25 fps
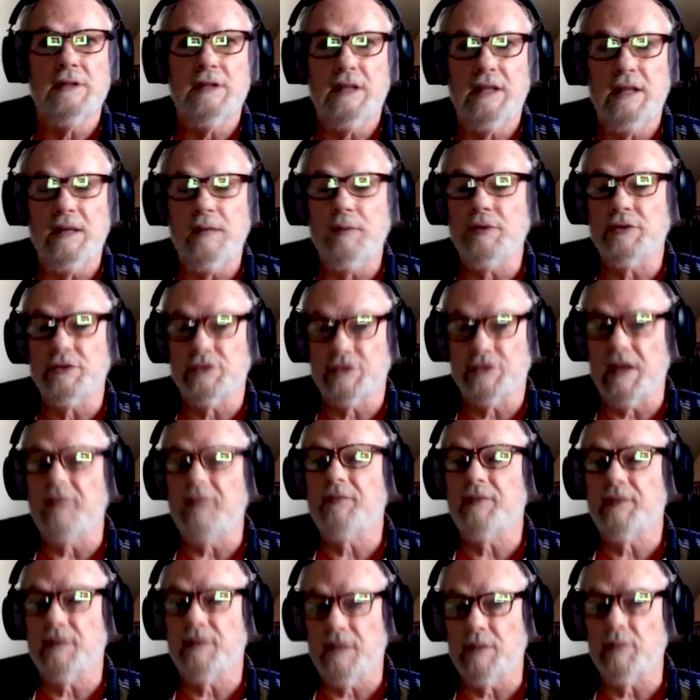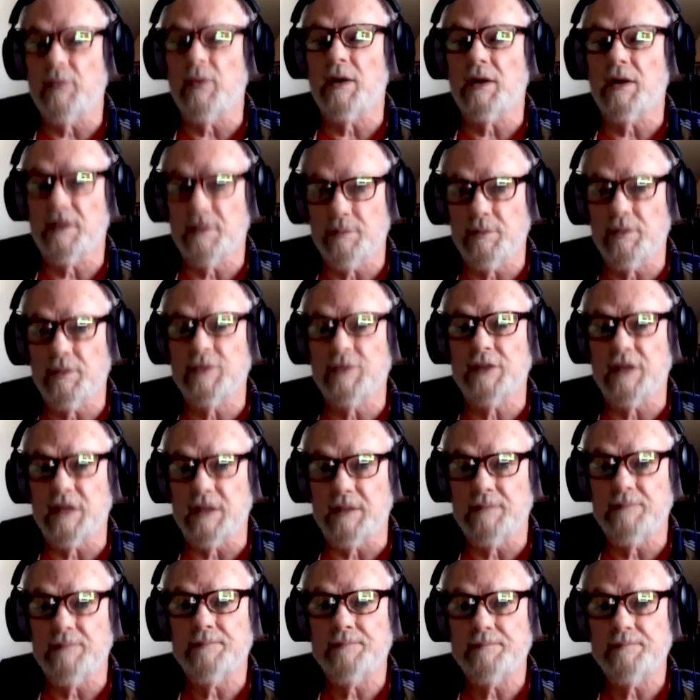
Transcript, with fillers: he was definitely one of them, wasn't he?